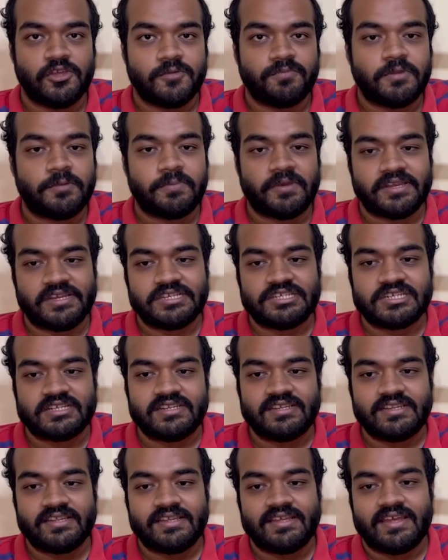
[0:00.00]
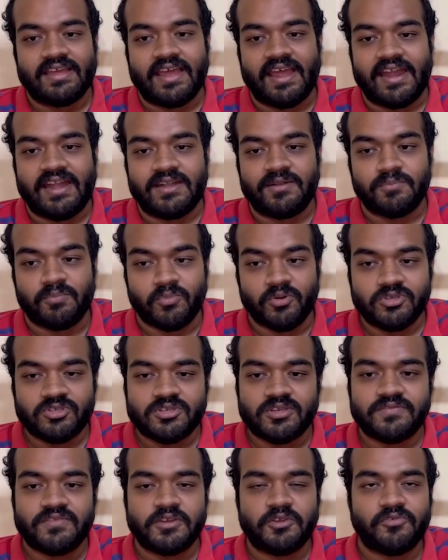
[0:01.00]
your preparation, and most
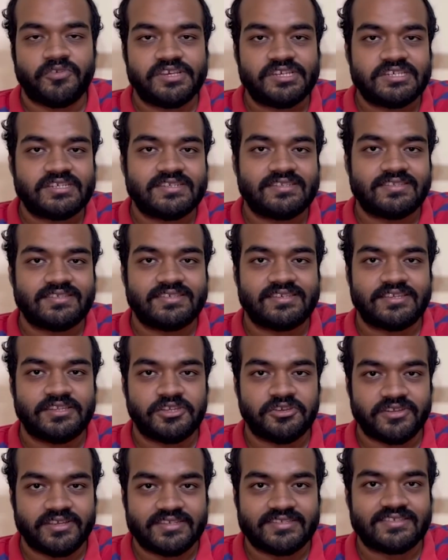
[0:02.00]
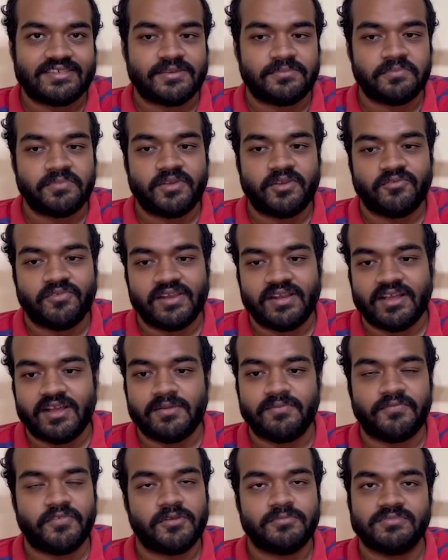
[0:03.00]
of the questions in your exam will
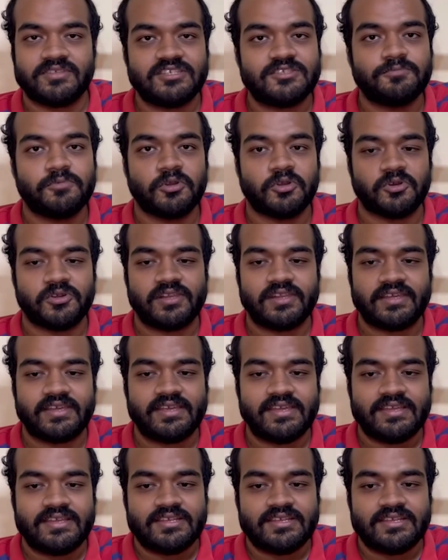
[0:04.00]
come from this book only.